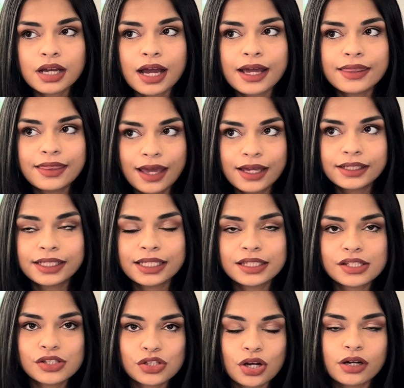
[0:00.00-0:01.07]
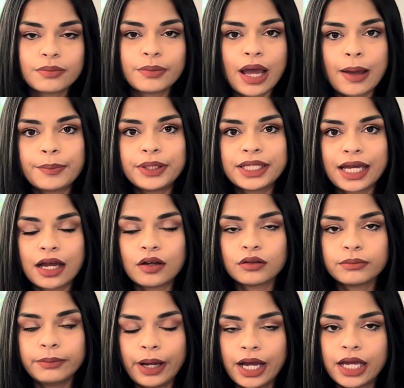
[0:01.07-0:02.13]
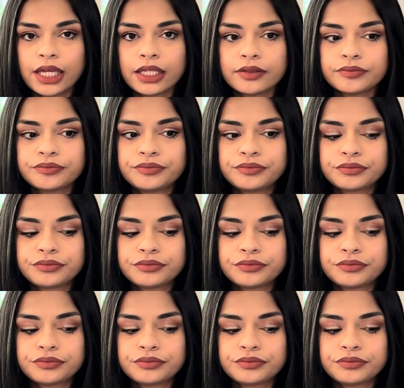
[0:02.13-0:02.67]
I then can start mapping out my